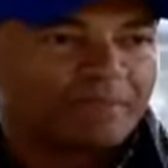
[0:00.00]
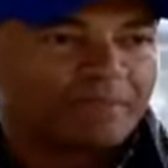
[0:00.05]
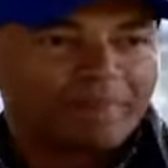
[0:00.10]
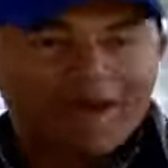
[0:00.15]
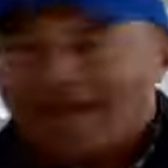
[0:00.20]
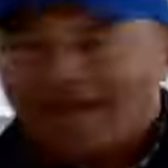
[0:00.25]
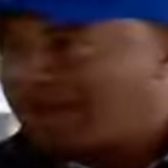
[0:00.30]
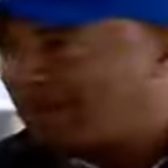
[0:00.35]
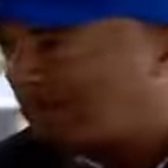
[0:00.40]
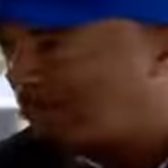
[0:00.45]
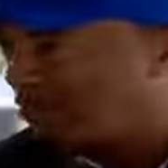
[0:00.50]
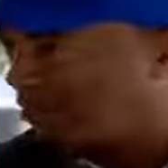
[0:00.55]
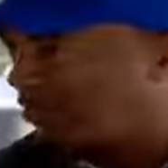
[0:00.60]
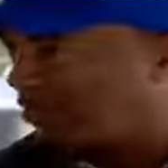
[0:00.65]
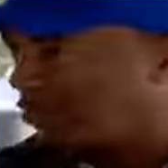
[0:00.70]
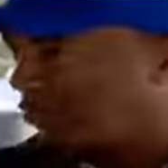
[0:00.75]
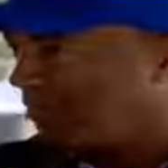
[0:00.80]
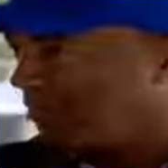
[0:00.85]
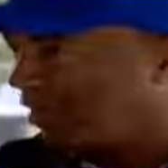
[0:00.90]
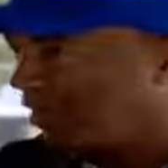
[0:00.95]
Bare no
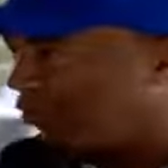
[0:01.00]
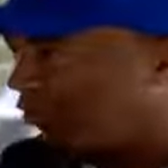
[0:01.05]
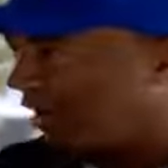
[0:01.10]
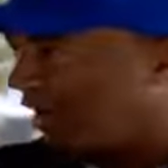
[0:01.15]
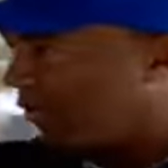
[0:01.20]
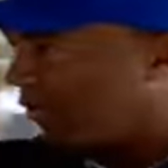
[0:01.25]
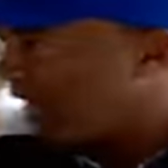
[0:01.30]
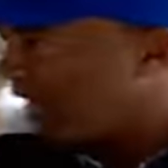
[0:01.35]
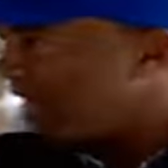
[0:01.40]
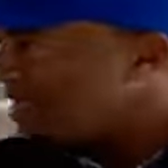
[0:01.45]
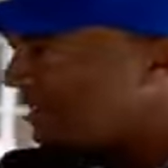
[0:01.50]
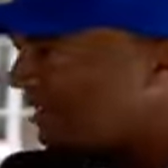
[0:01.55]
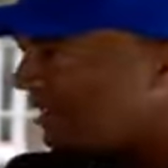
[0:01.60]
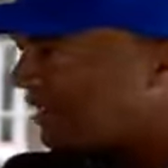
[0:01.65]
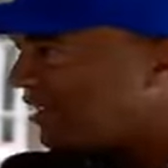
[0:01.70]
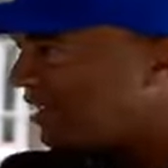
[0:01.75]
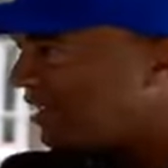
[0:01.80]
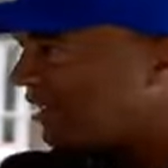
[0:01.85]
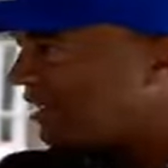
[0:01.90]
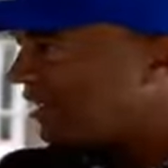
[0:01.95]
nitu miruwewe.
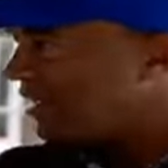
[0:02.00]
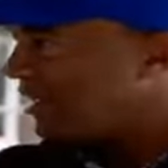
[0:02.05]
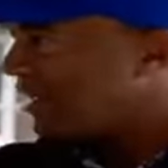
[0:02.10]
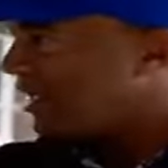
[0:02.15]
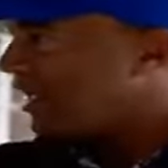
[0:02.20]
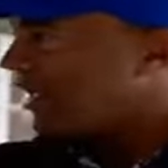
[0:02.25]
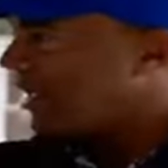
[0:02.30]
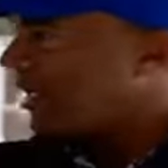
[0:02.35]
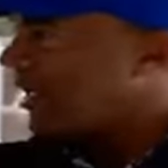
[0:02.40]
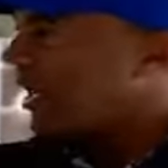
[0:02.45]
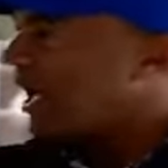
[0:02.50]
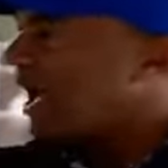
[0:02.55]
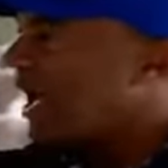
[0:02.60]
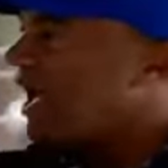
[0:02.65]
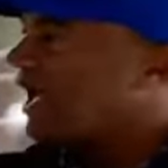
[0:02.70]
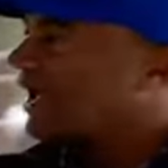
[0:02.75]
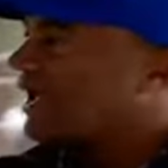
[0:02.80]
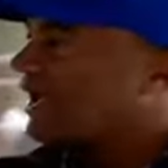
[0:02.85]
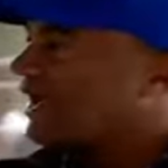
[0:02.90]
I